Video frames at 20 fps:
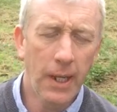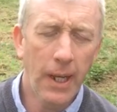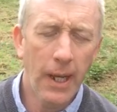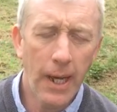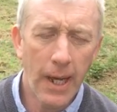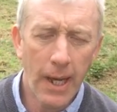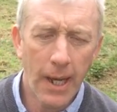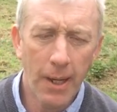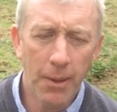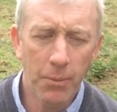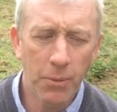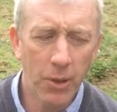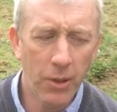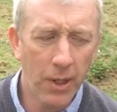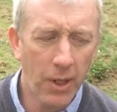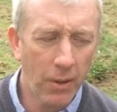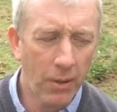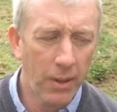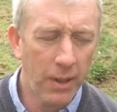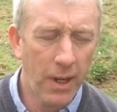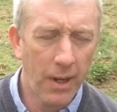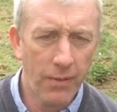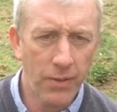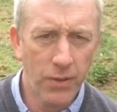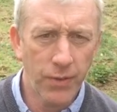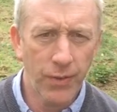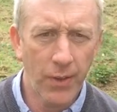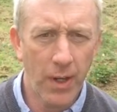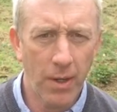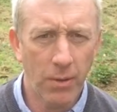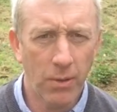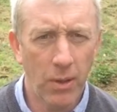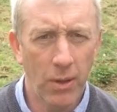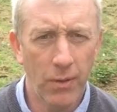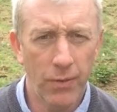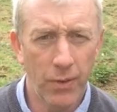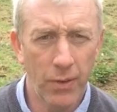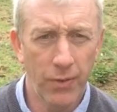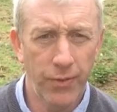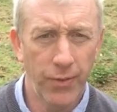We're now at an average farm
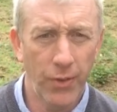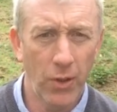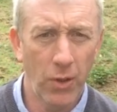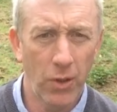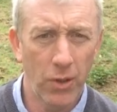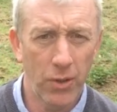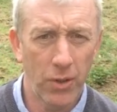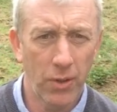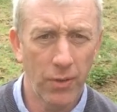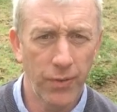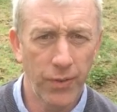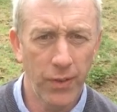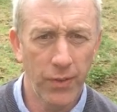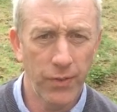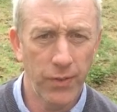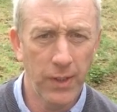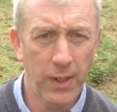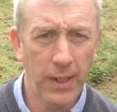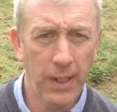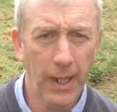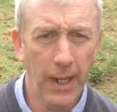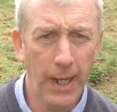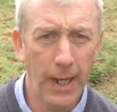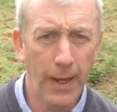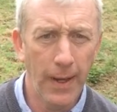cover of 450